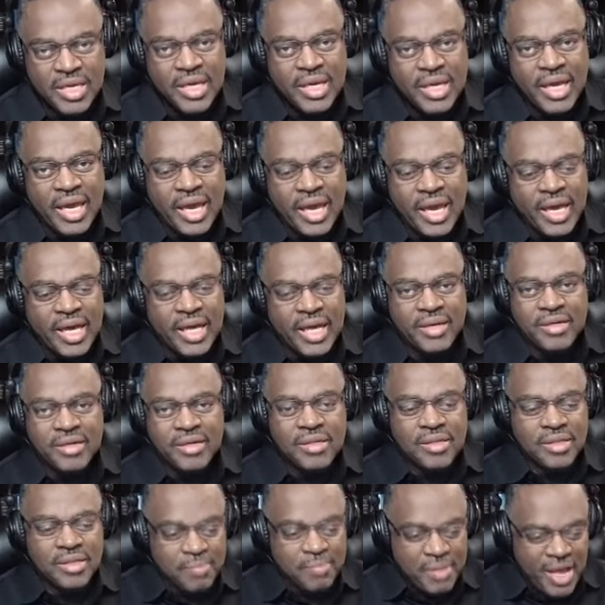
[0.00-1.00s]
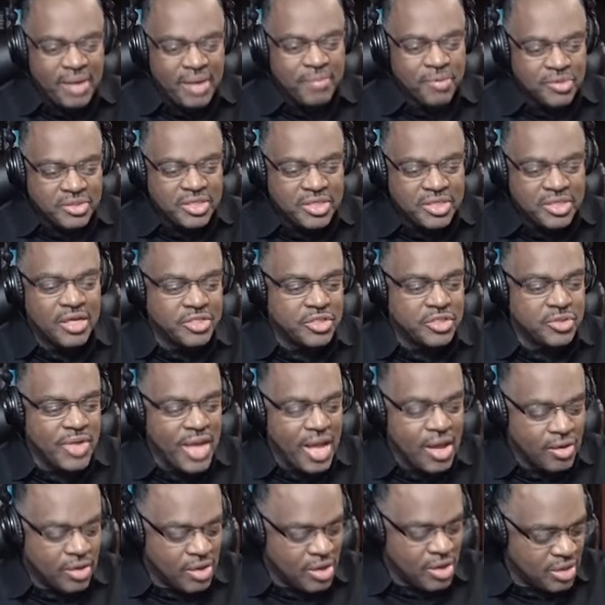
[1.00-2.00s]
And the Bible tells you
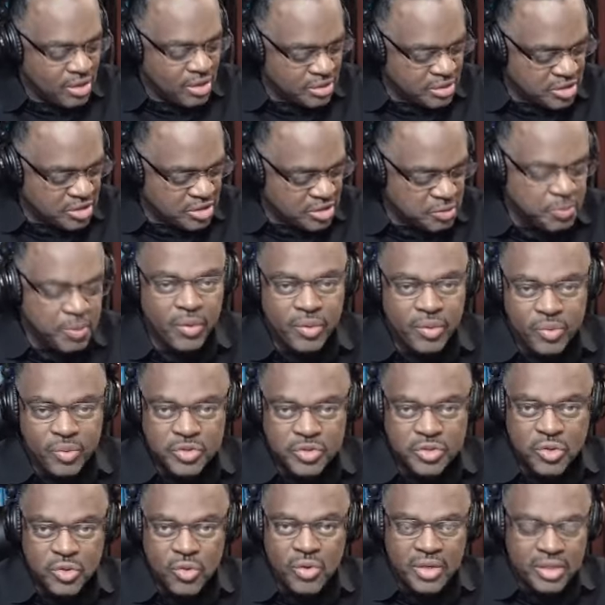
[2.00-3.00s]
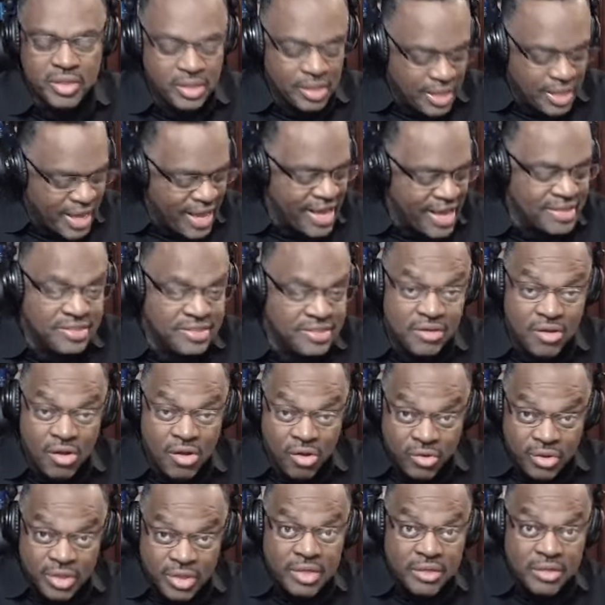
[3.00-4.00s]
how long the Spirit was going to last,
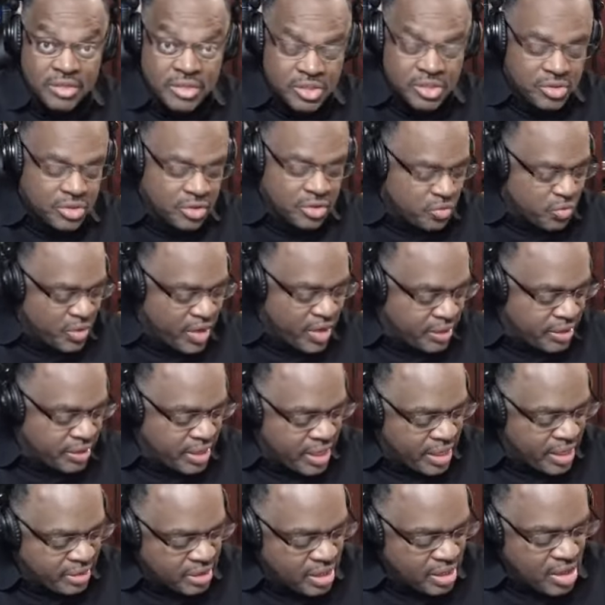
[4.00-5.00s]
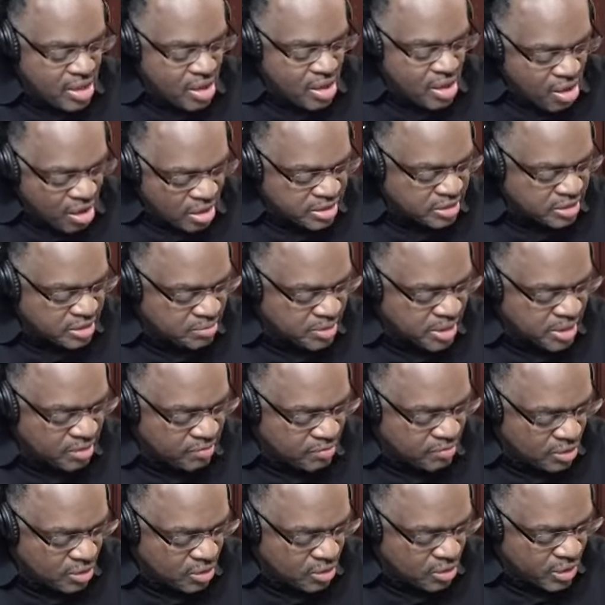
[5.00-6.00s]
only until the great and awesome day of
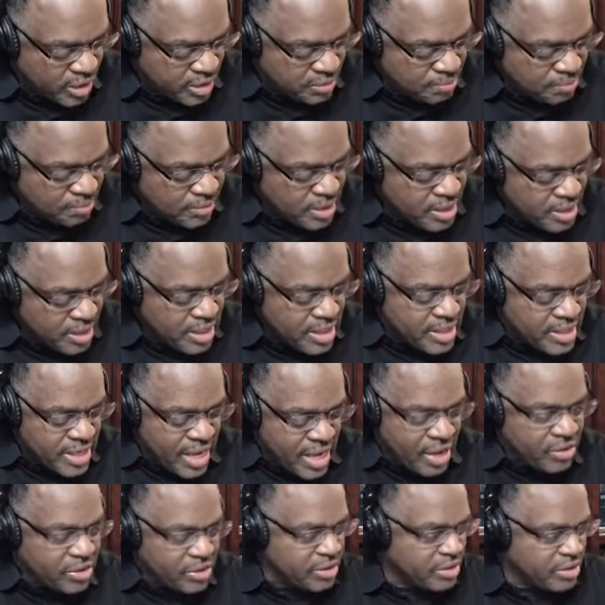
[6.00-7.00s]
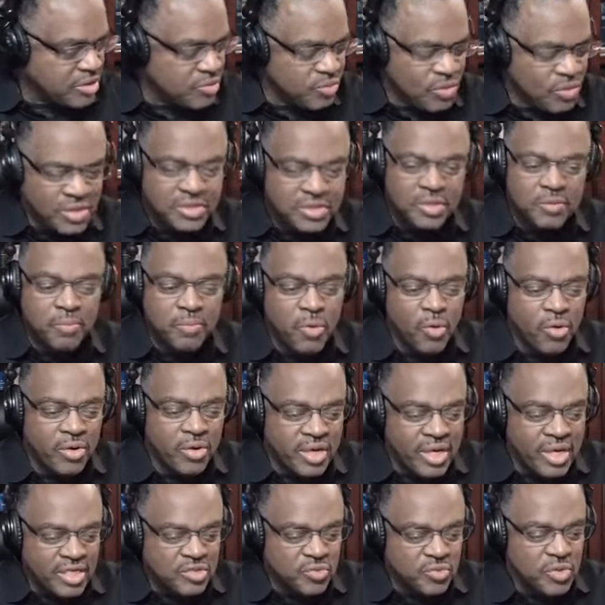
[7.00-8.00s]
the Lord. Now, here's what's
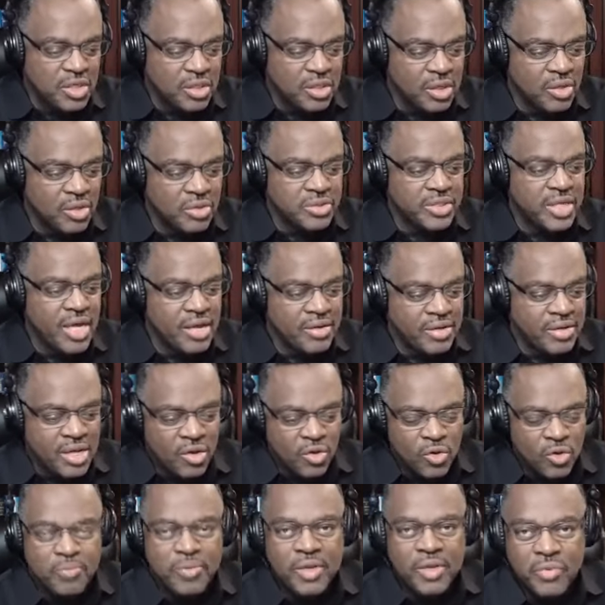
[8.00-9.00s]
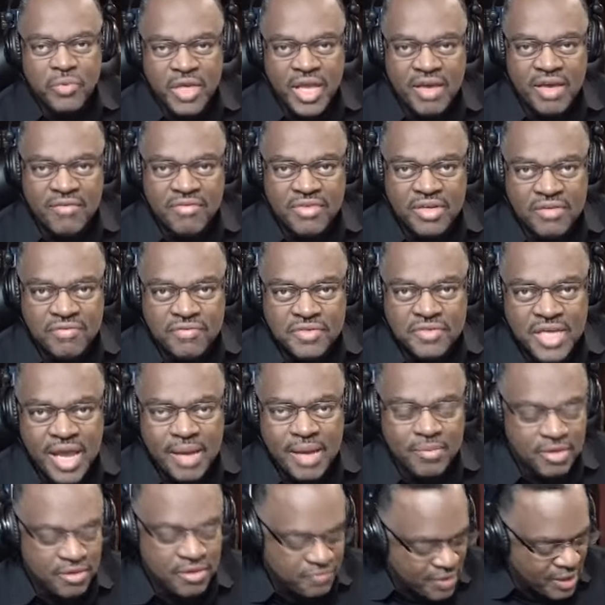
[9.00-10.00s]
important as we close out. And I hope that we have enough time
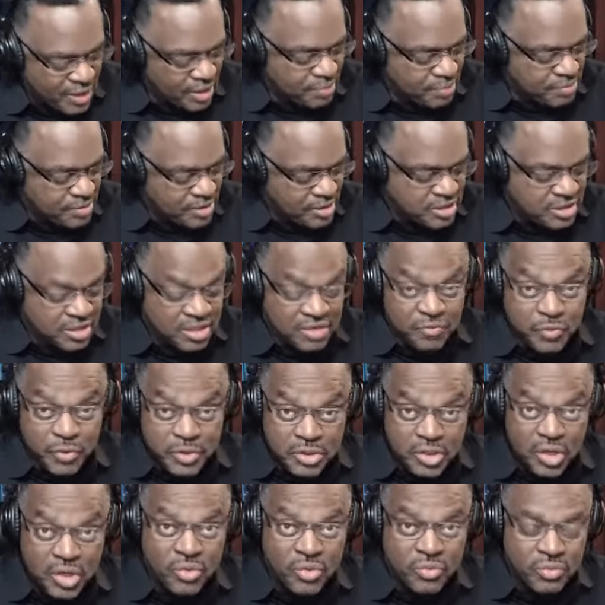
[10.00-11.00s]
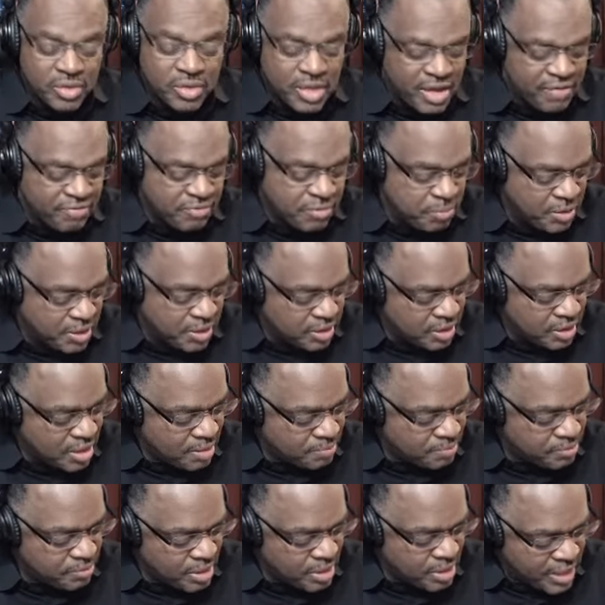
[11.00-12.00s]
to develop this. And if we don't, we'll have to pick it up
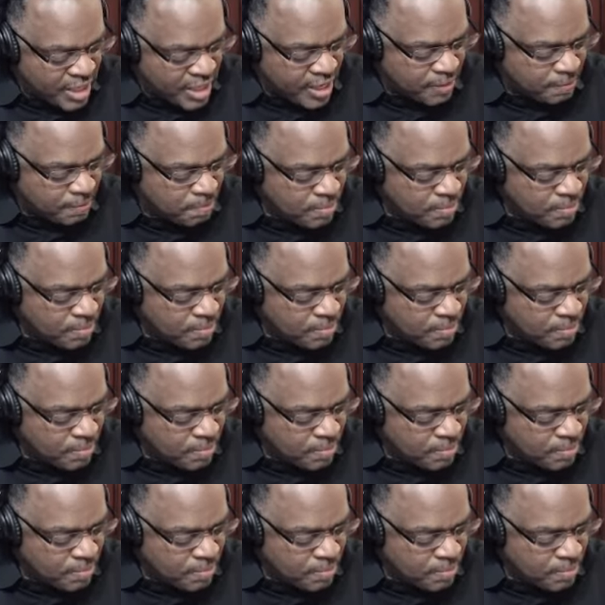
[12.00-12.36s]
again.